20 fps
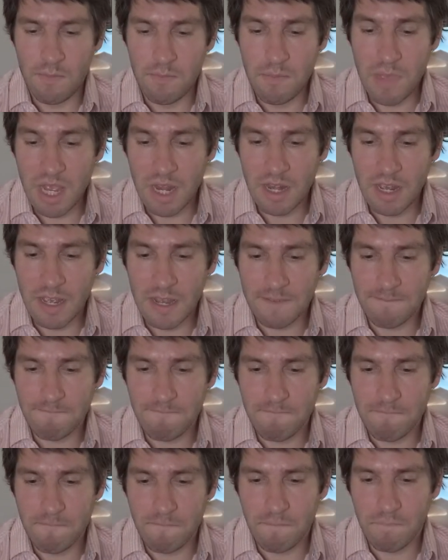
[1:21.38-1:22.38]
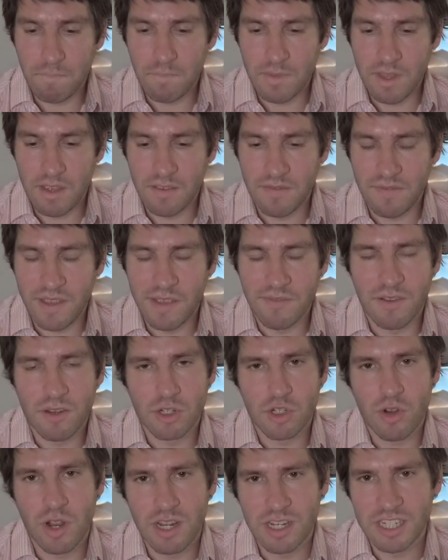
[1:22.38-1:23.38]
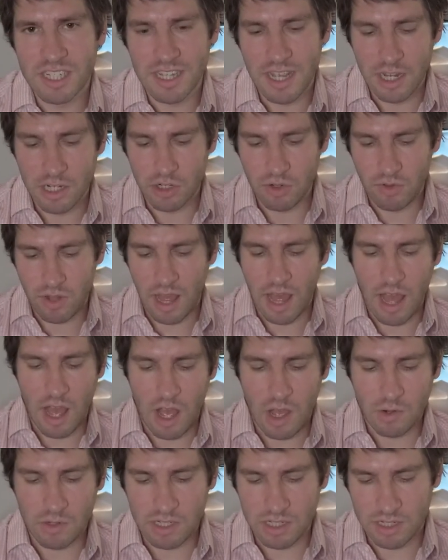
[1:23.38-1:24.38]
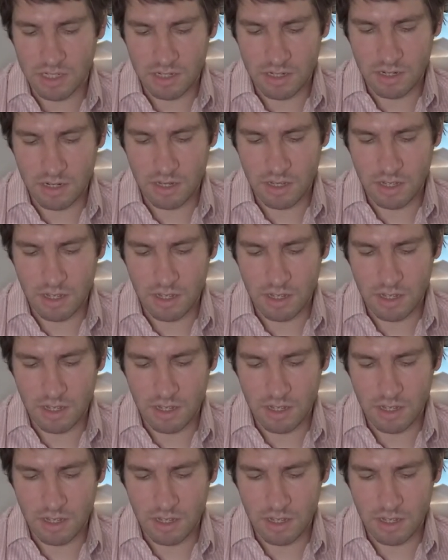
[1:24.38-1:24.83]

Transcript: meaning if, if you're trying to schedule out,